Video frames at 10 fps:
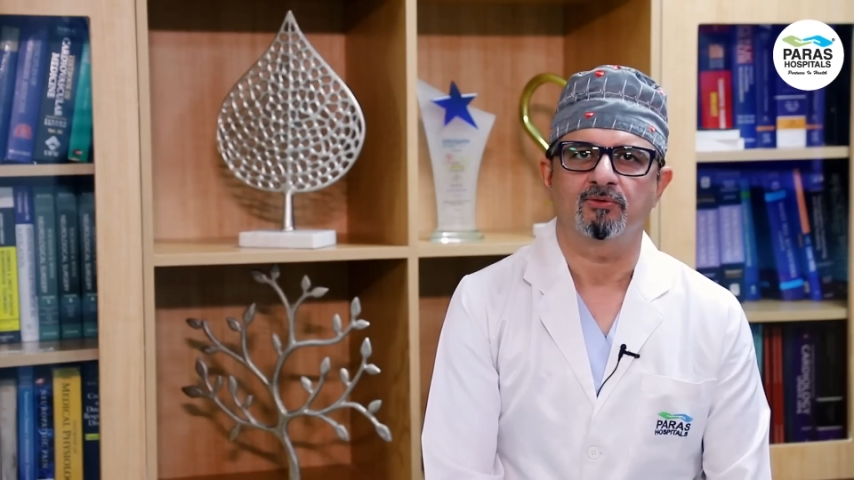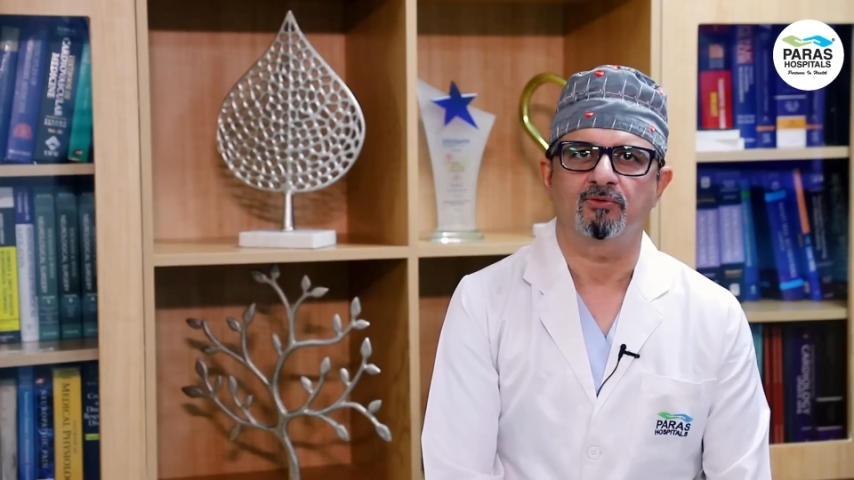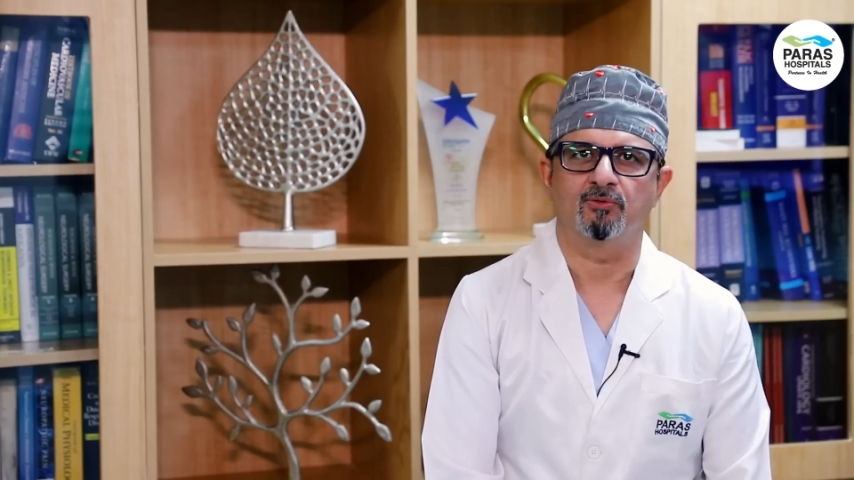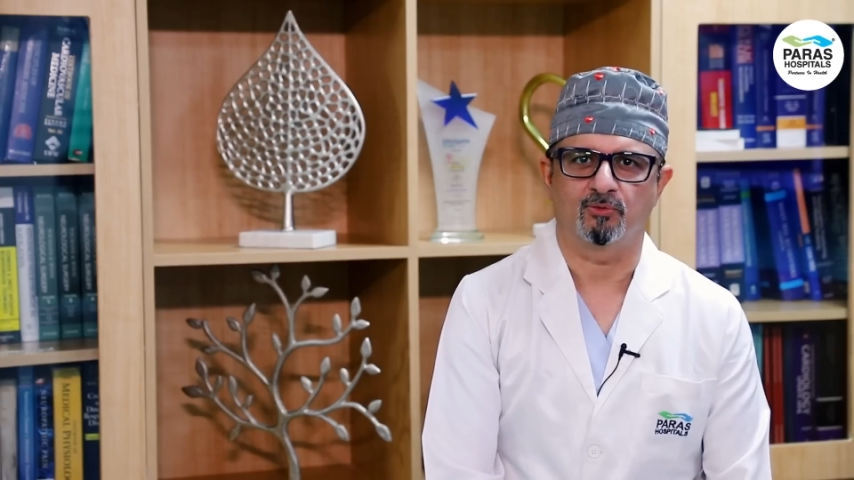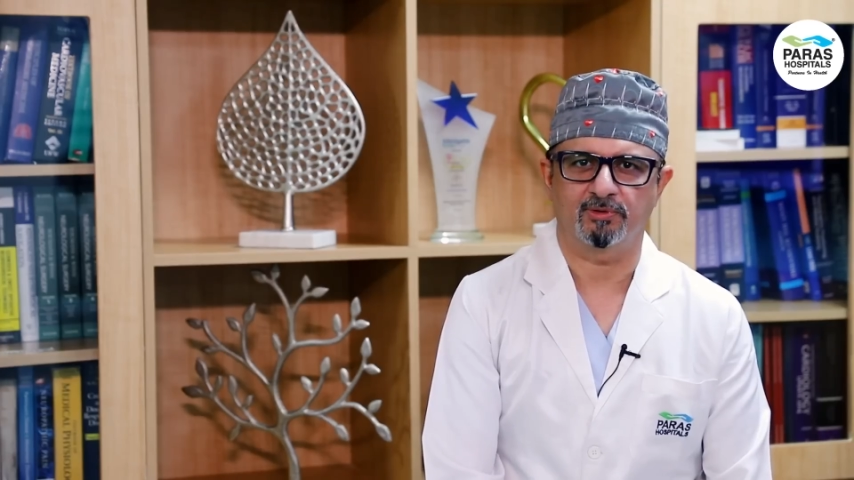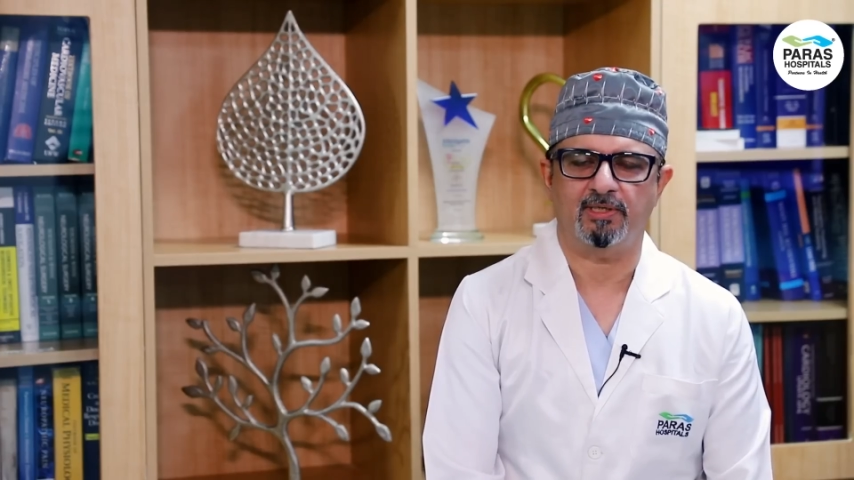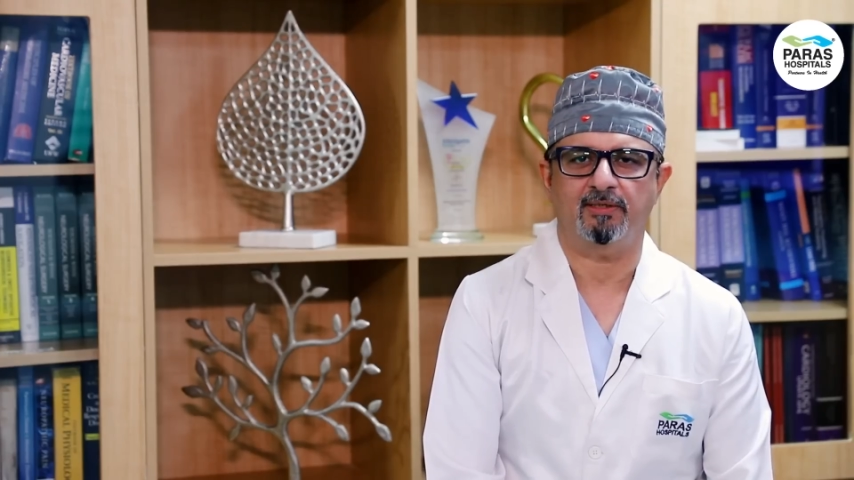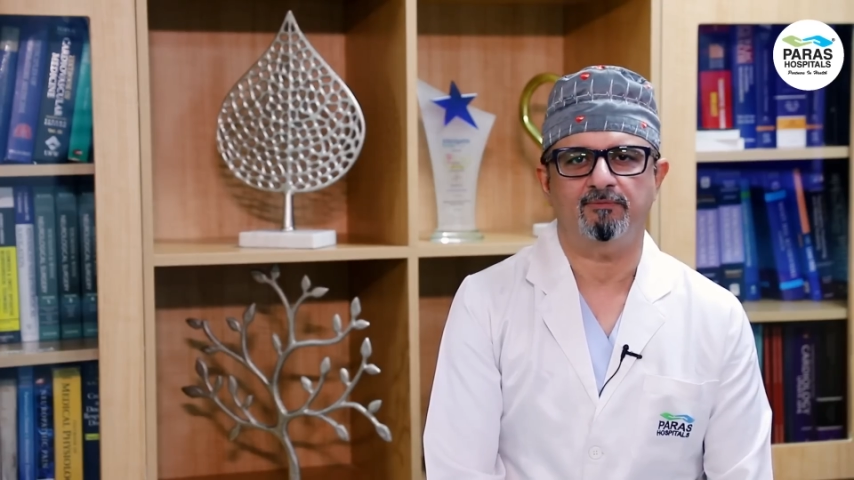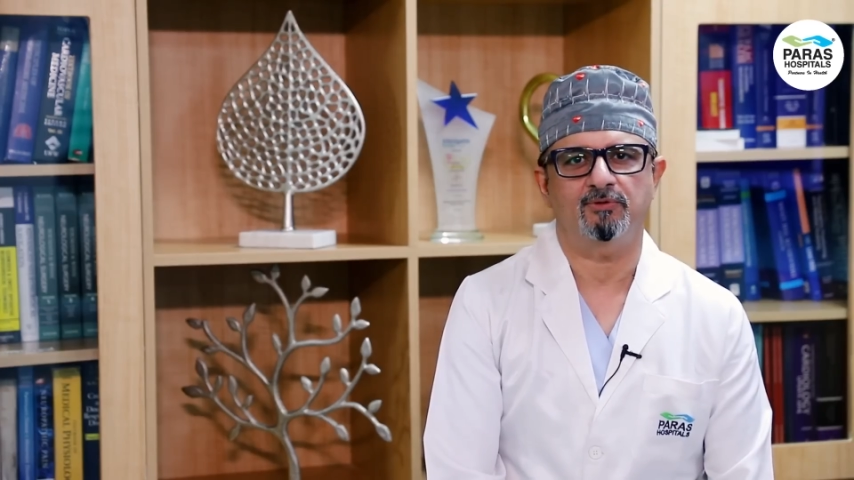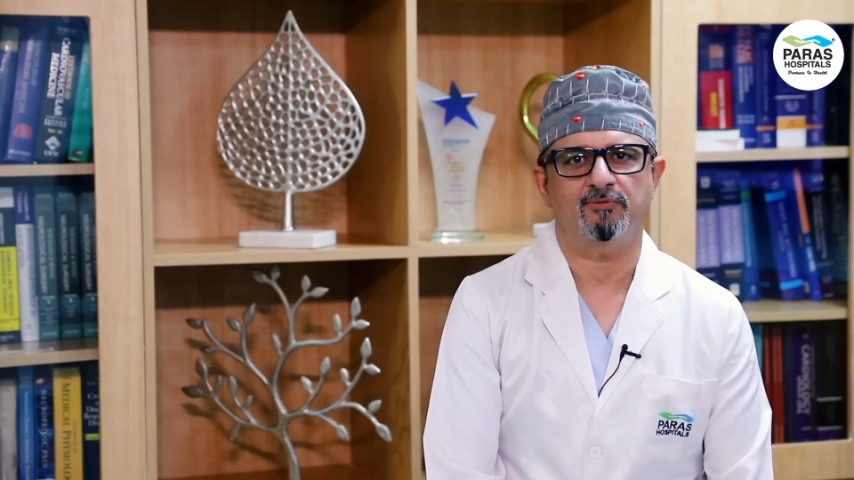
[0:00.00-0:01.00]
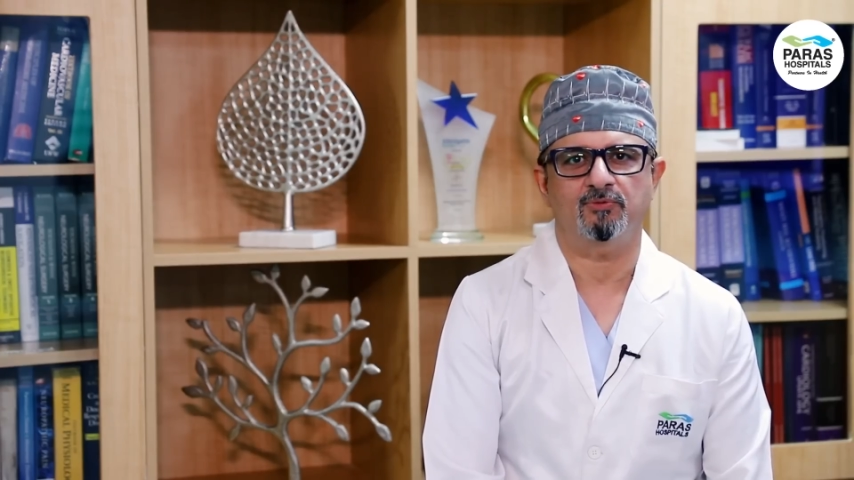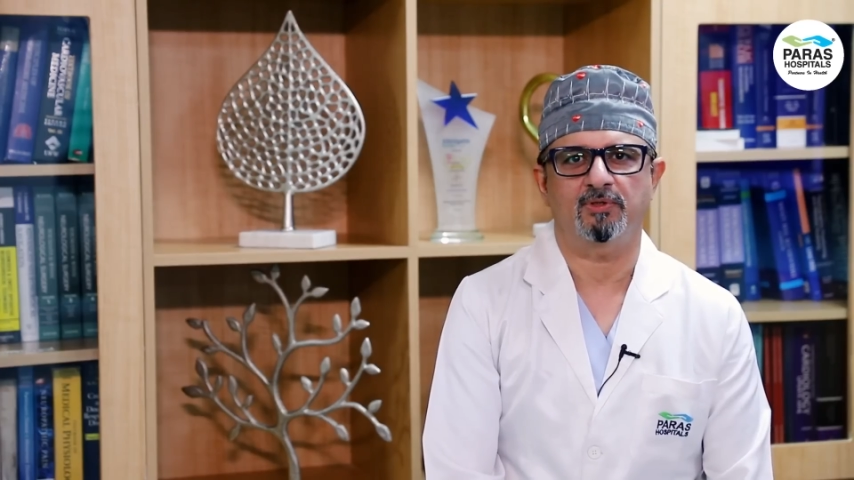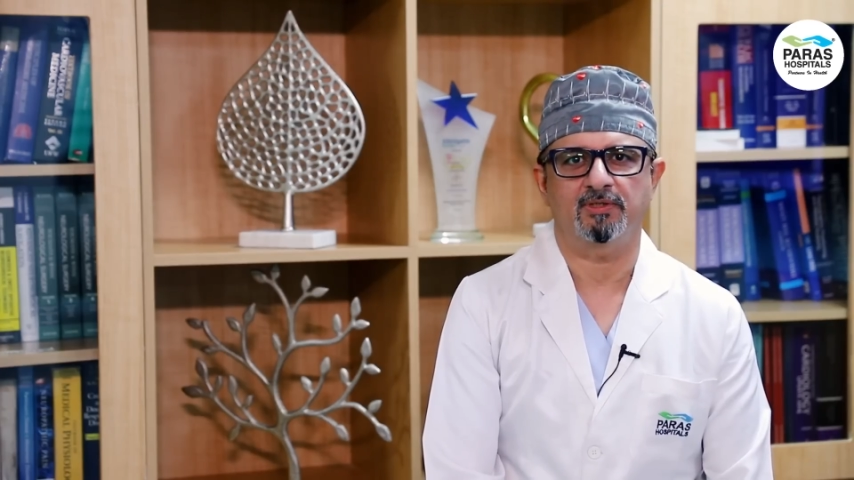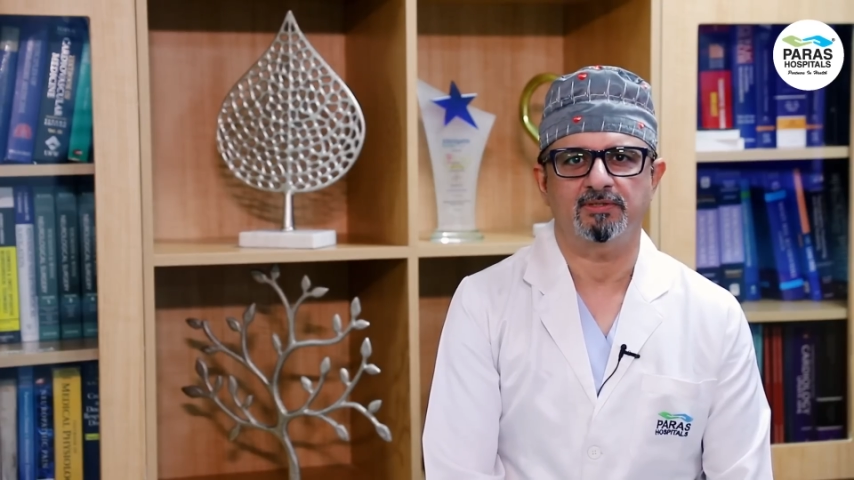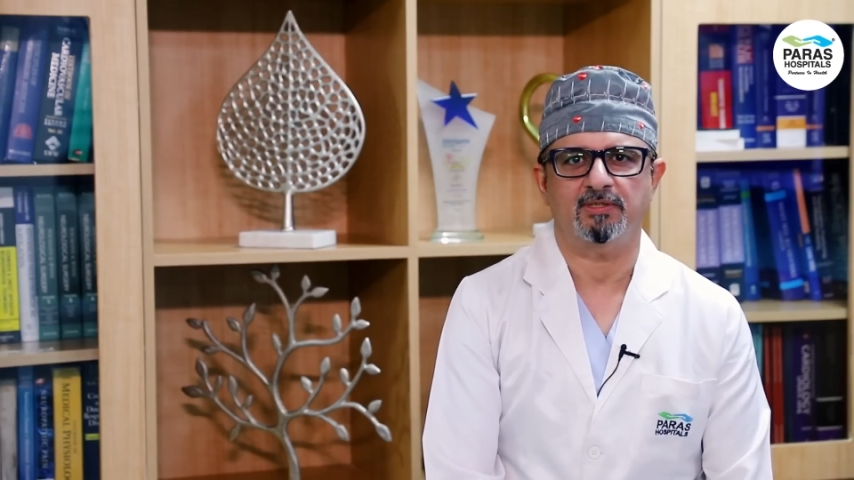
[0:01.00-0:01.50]
To know that, you have to
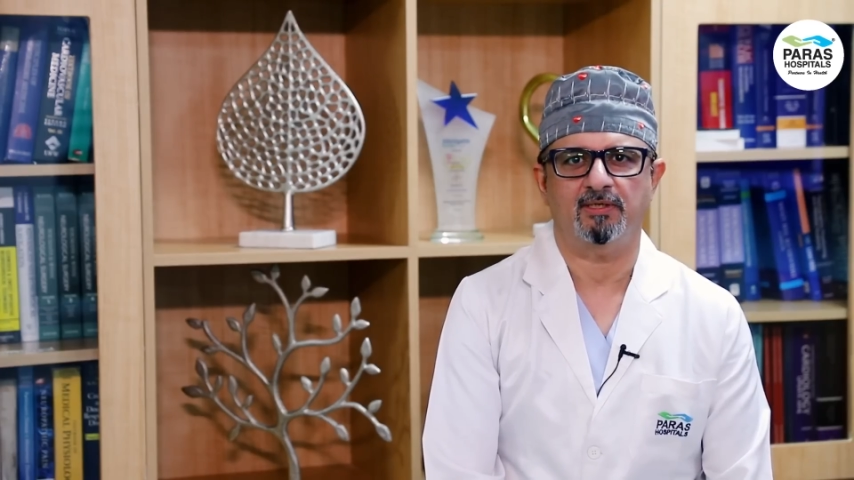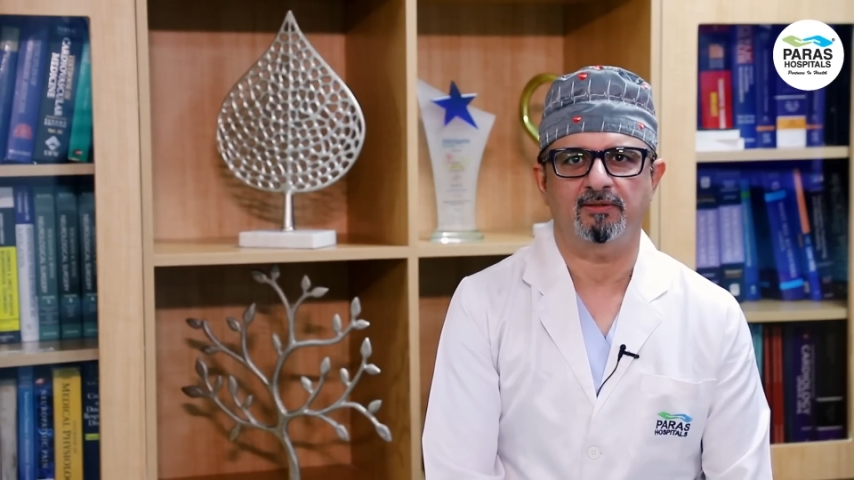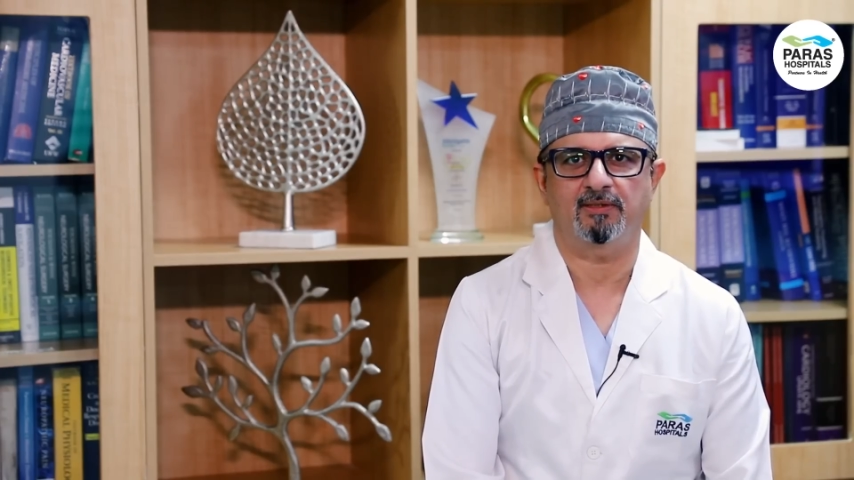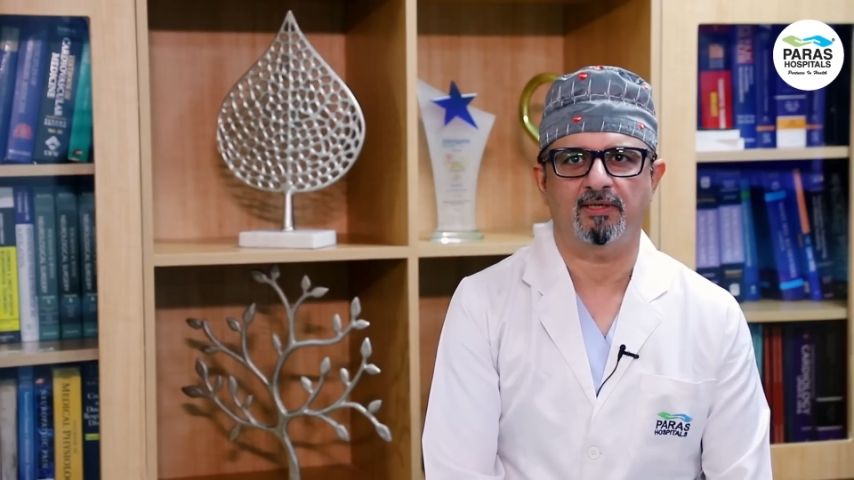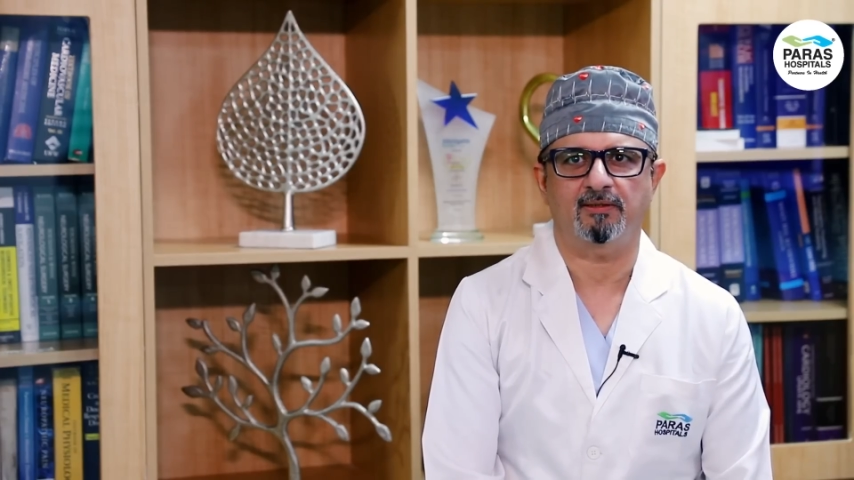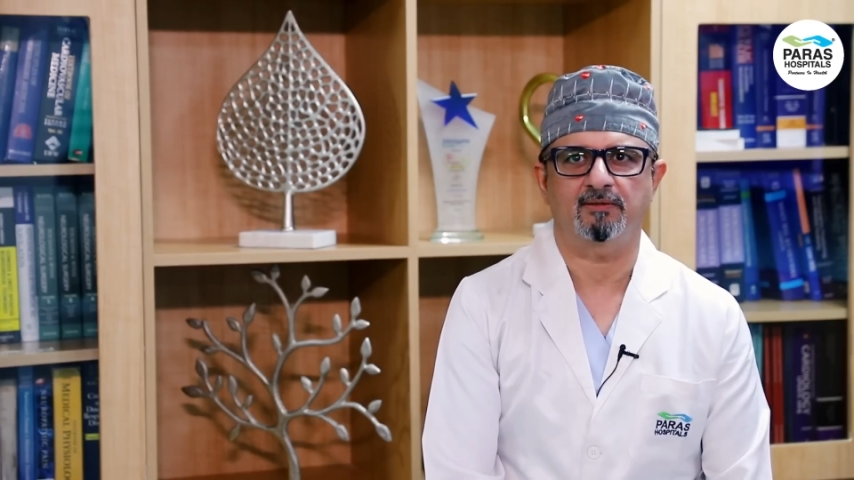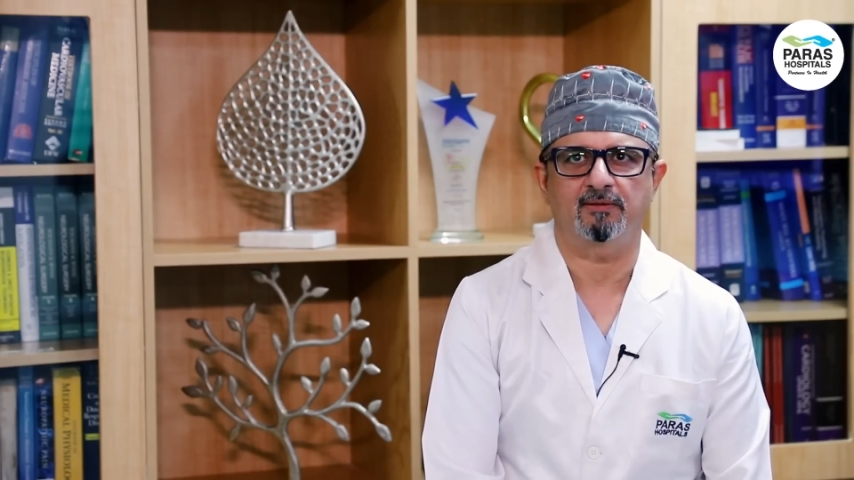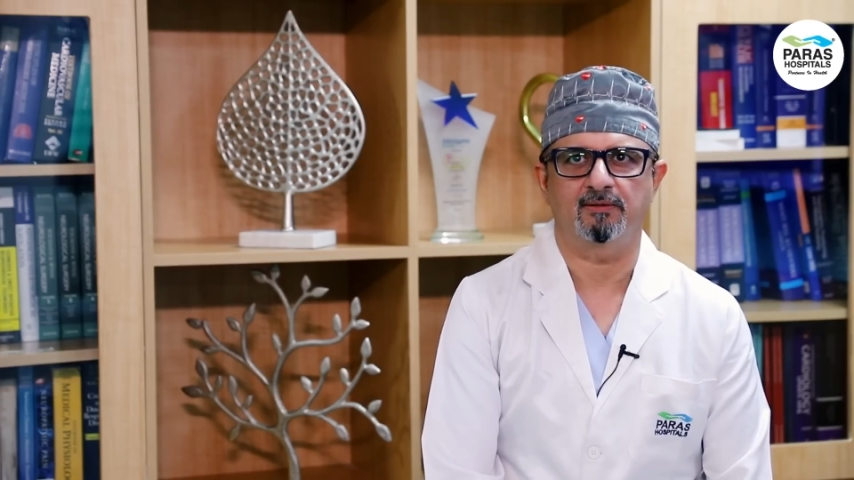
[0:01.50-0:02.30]
understand that